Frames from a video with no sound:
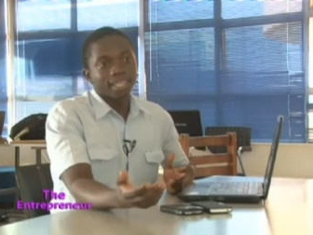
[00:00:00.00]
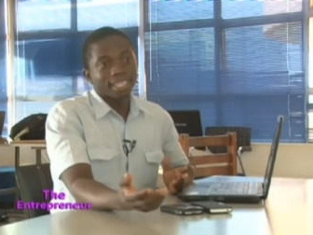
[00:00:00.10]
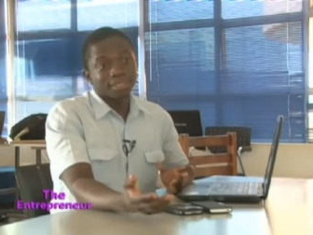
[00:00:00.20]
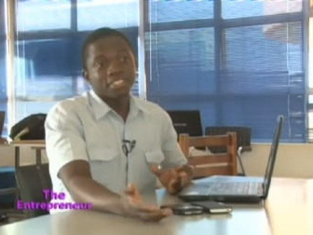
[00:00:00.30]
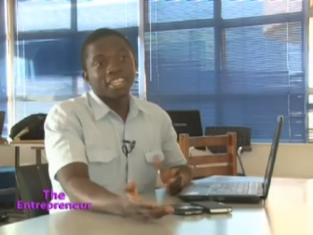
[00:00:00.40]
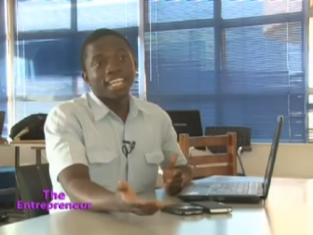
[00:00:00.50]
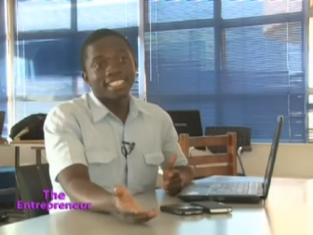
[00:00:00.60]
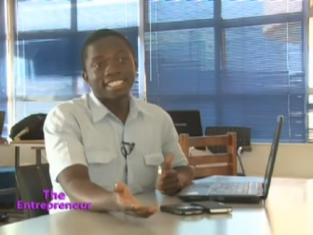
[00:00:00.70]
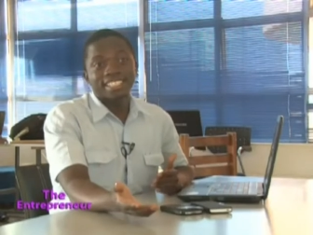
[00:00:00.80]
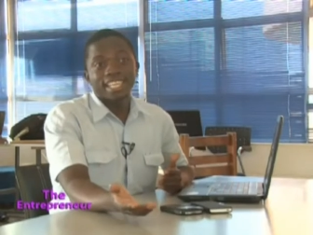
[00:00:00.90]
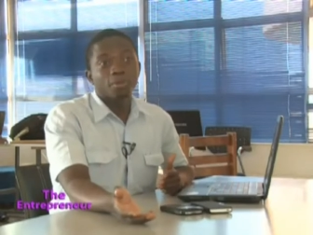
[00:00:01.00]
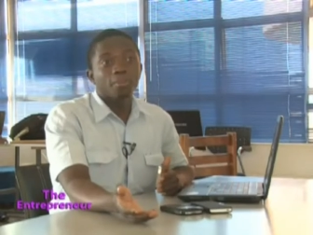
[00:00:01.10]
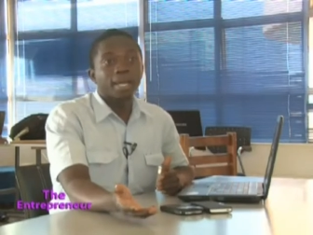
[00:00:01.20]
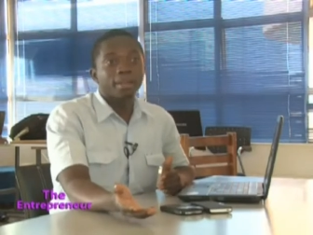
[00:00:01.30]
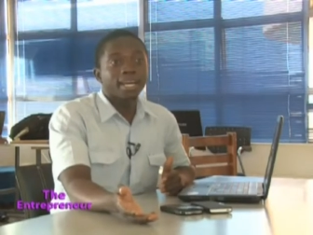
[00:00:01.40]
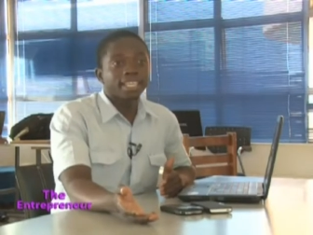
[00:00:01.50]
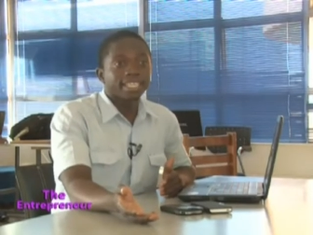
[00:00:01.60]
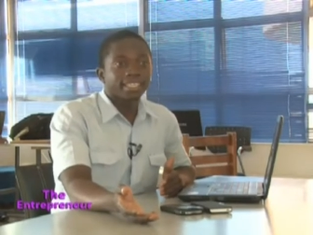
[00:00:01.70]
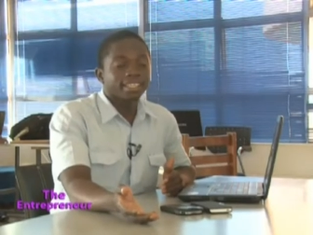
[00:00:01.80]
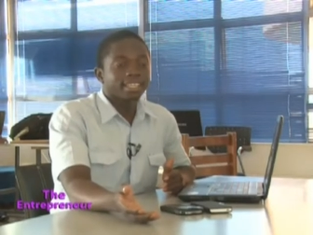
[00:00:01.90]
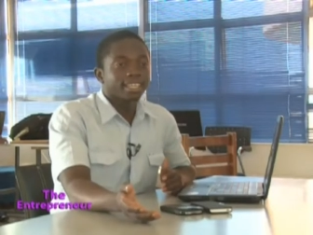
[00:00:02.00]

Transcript: especially ICT and mobile banking.